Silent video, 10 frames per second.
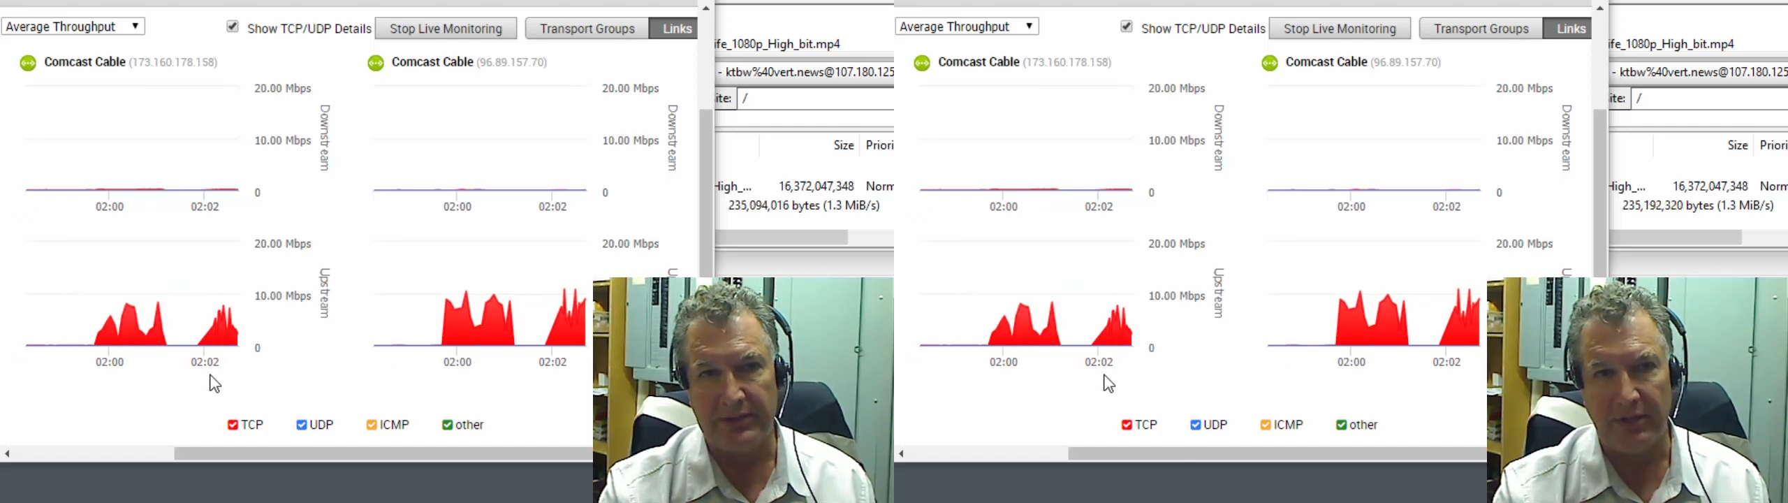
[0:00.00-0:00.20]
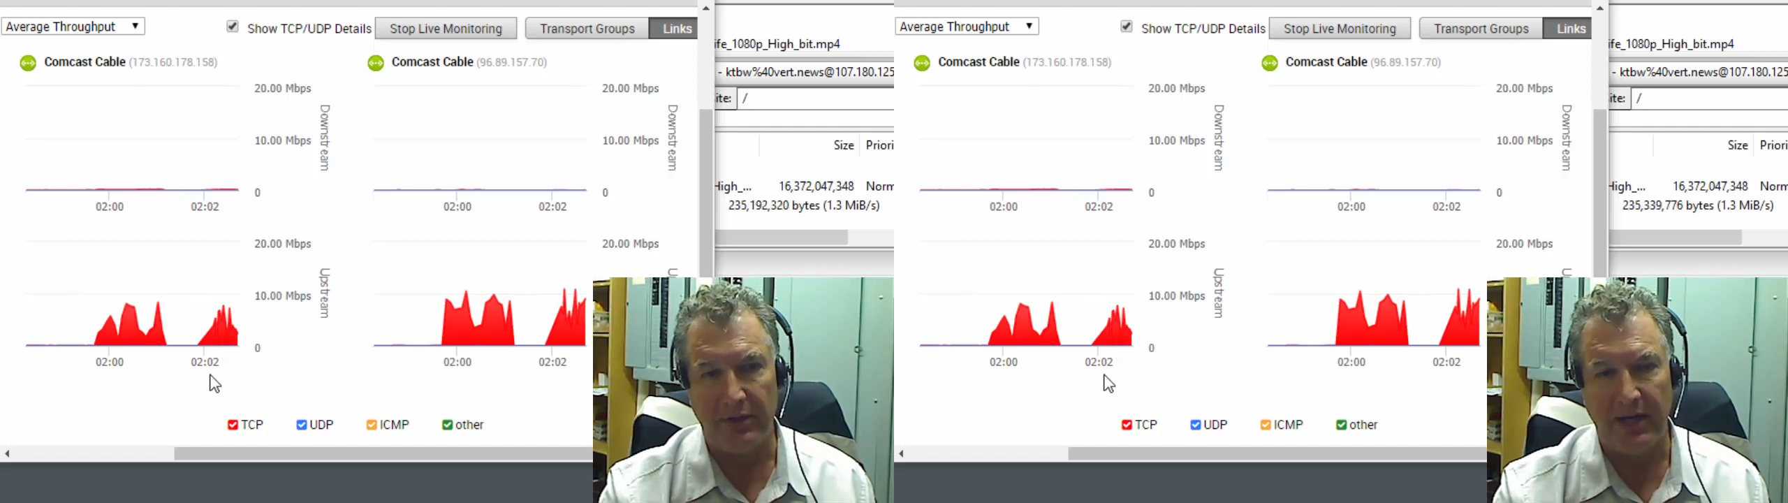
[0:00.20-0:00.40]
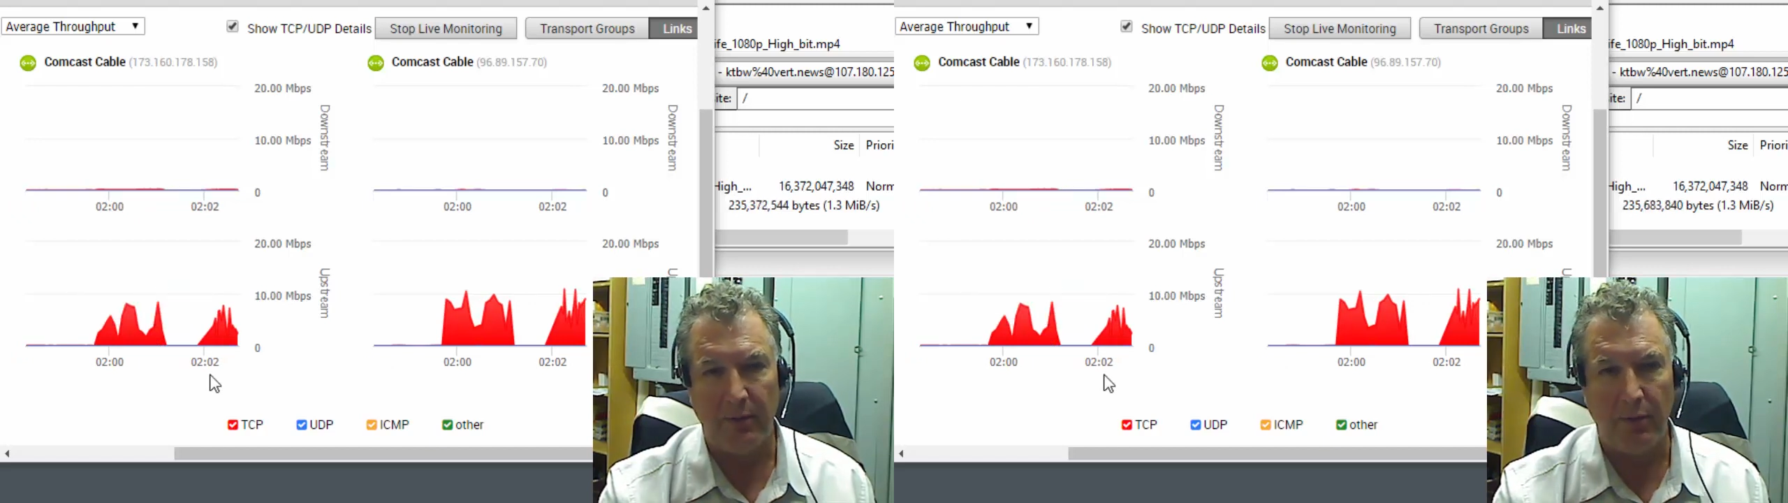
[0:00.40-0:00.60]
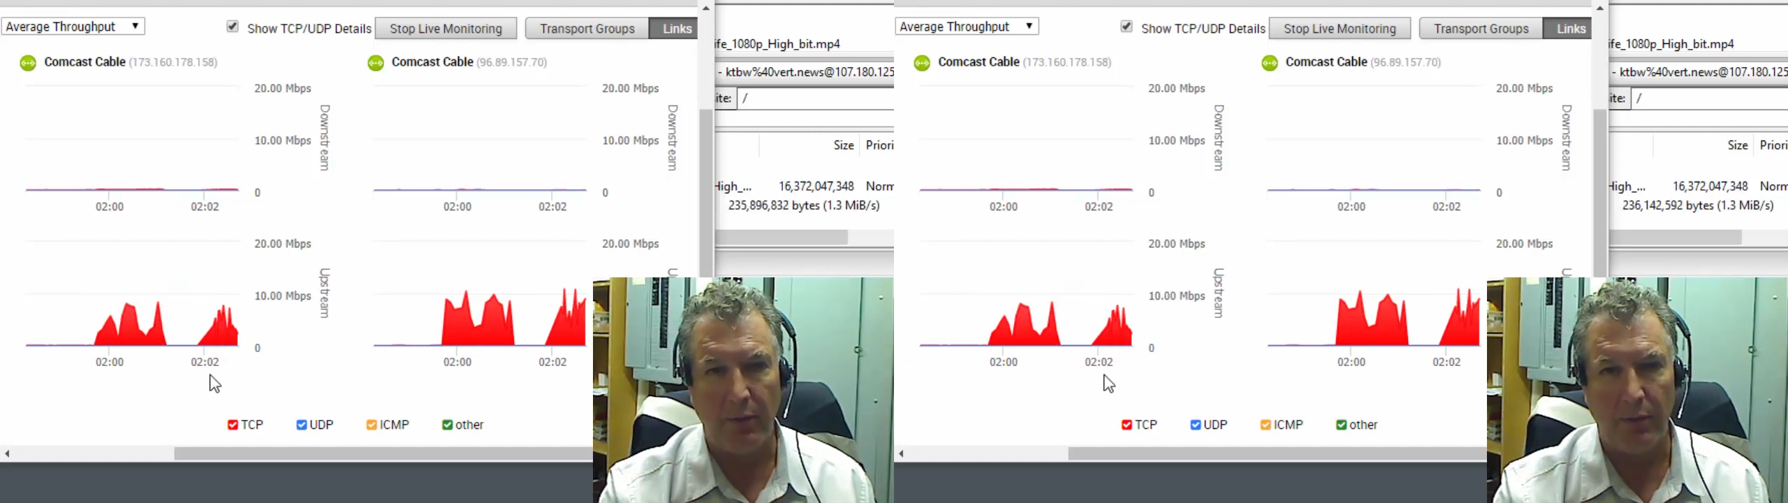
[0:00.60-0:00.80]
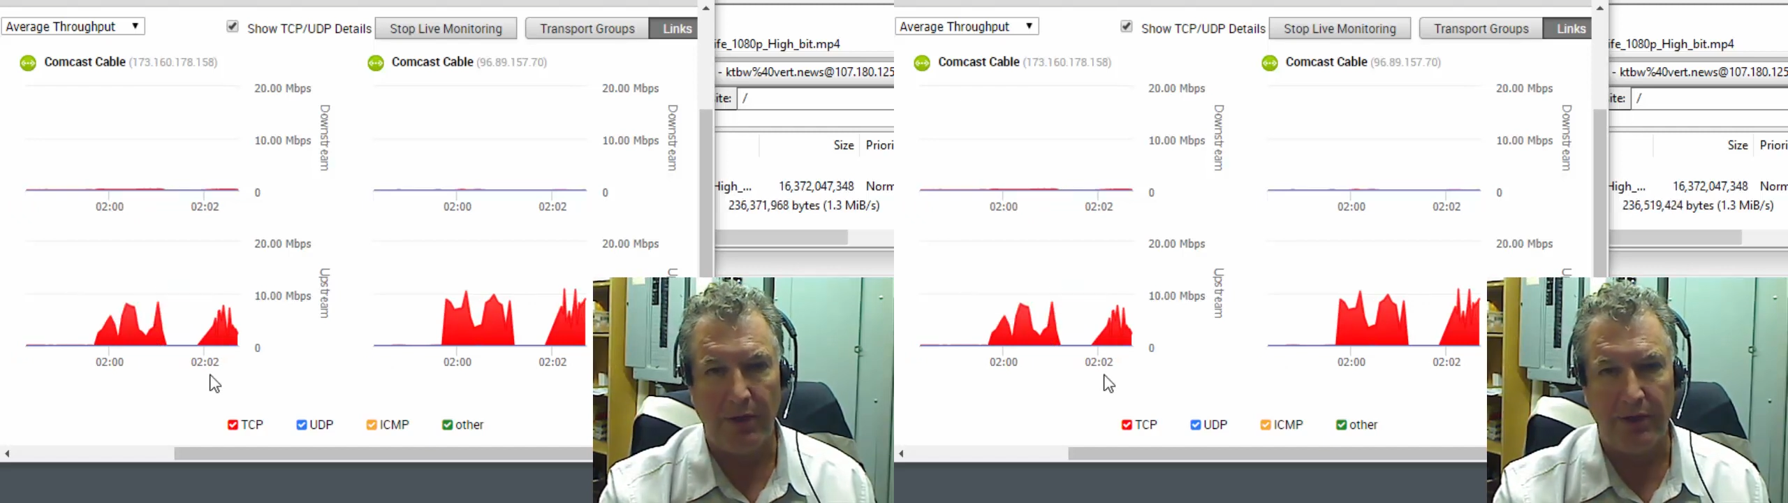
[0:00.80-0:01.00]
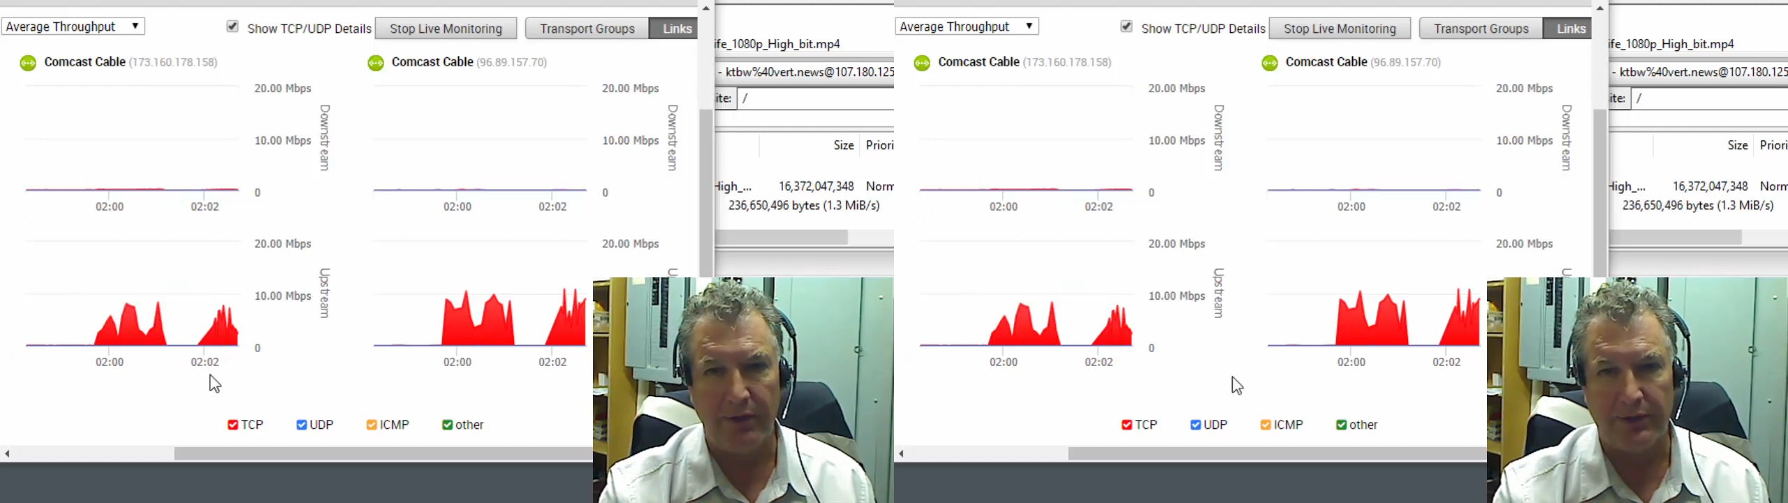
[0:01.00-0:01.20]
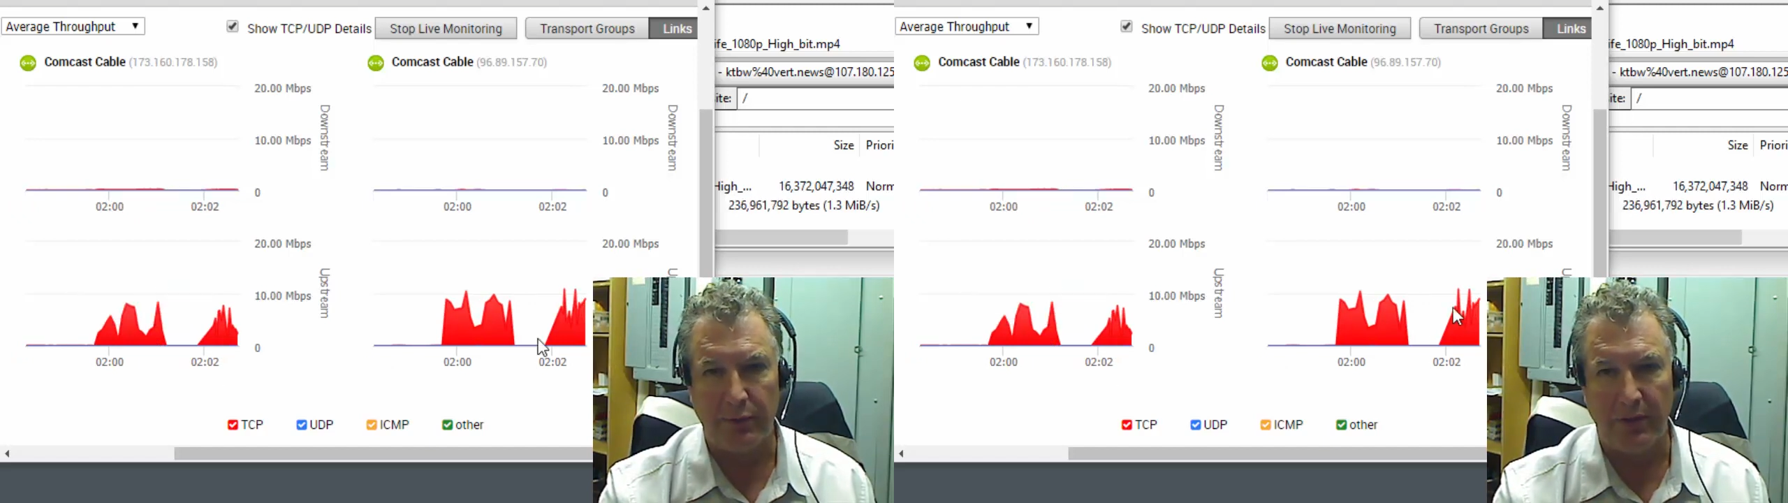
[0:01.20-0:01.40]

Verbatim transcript: So now what we're going to do is